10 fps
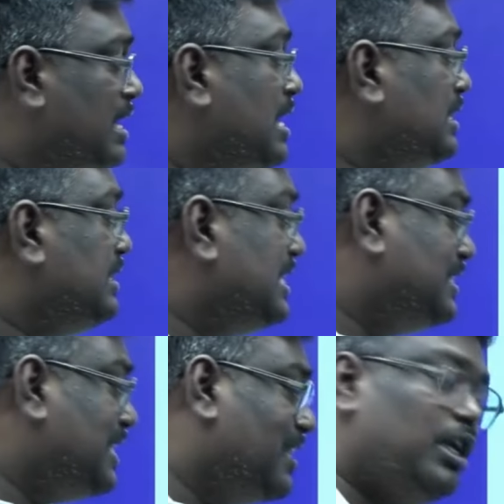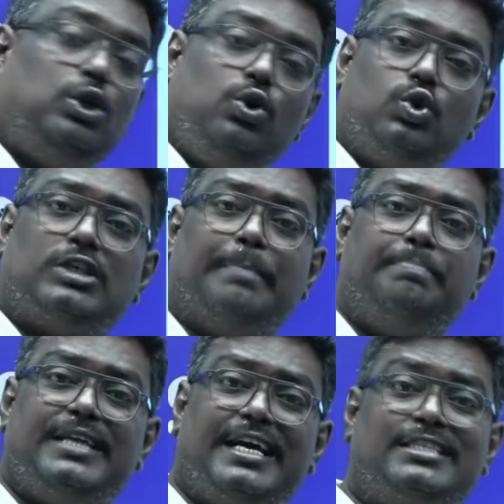These are the two
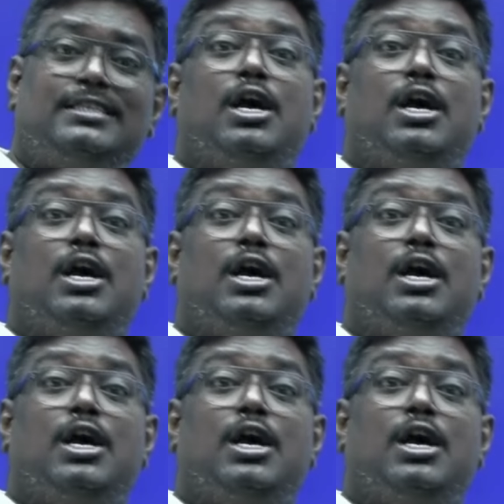subjects